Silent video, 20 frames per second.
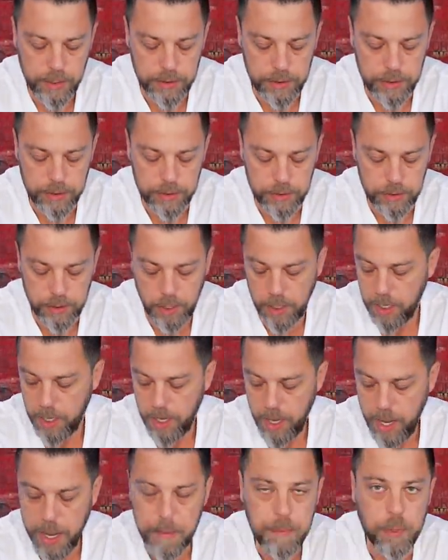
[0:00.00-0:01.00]
These
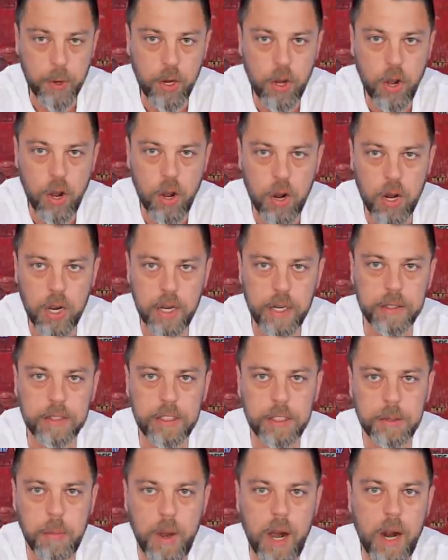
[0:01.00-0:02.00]
hypercar
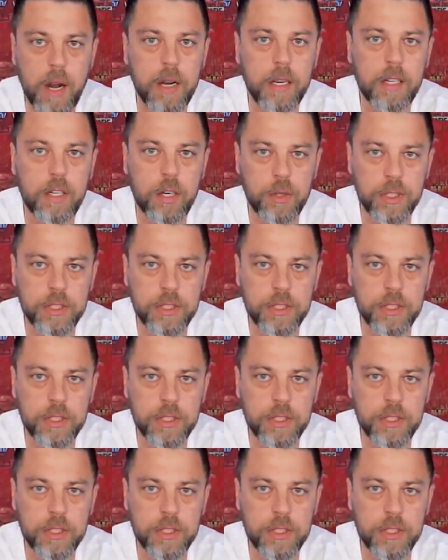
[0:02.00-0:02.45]
inspired